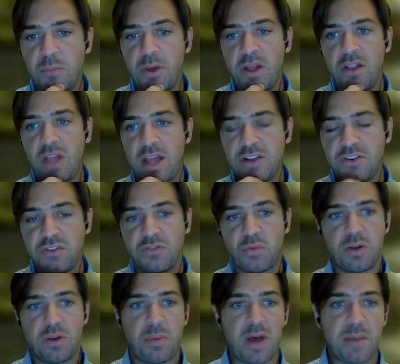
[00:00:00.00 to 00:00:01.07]
But I
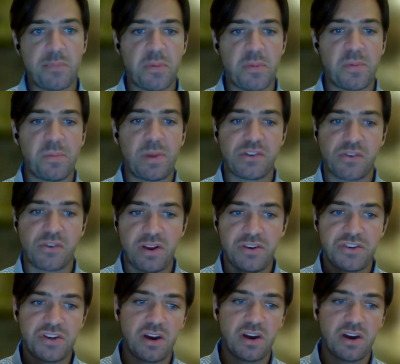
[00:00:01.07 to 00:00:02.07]
just want to pop up in my screen